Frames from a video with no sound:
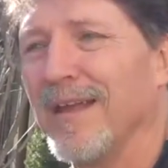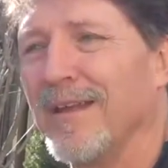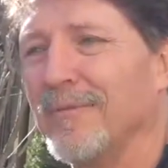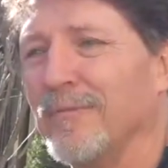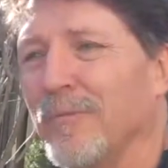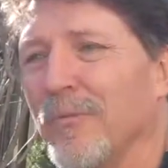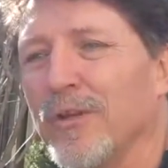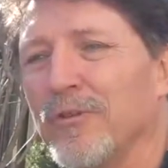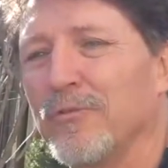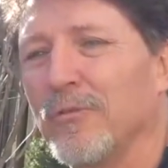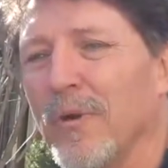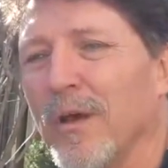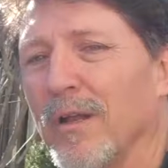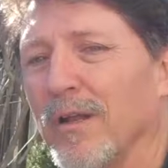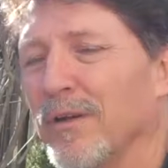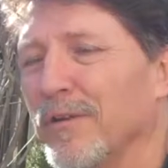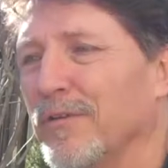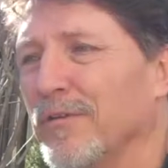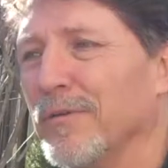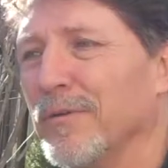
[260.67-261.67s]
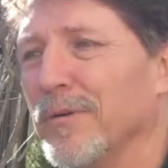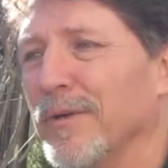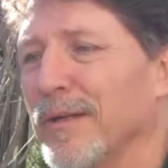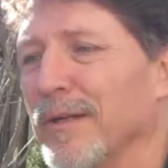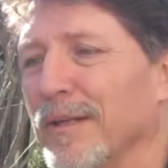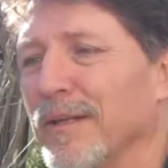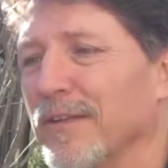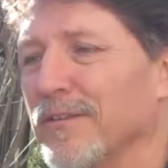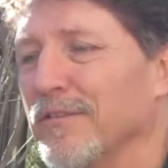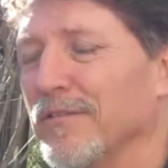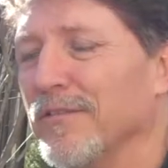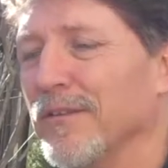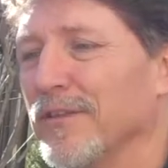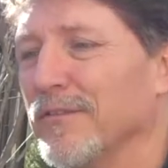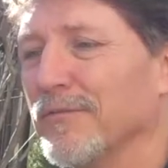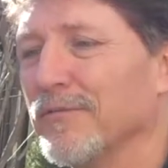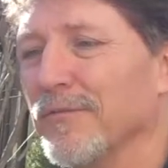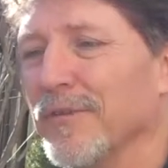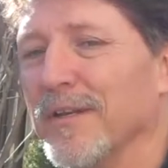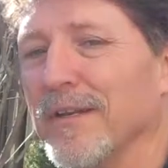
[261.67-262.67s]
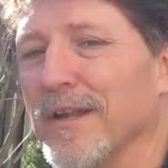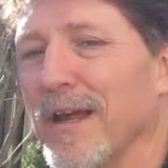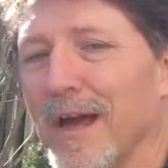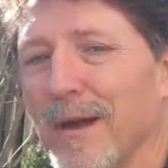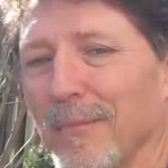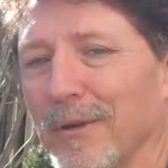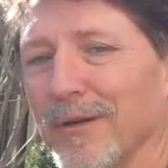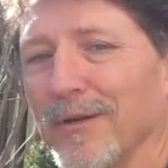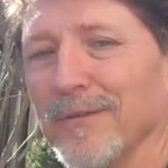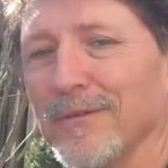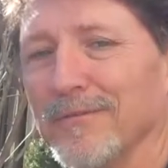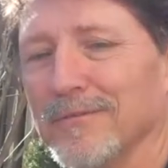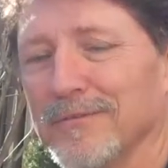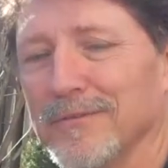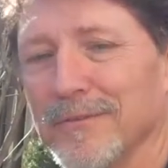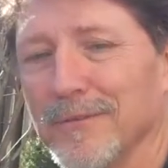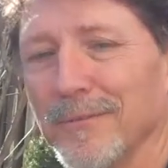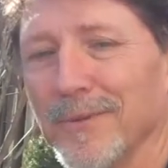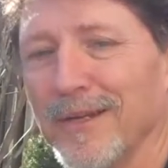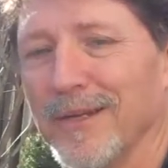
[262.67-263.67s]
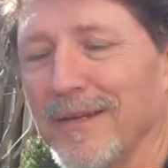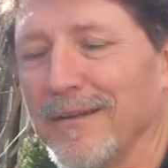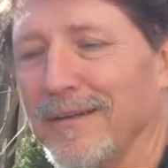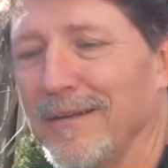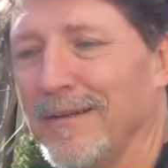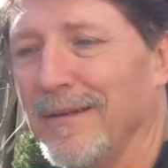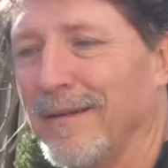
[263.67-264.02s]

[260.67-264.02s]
and what you all are doing is just phenomenal to me,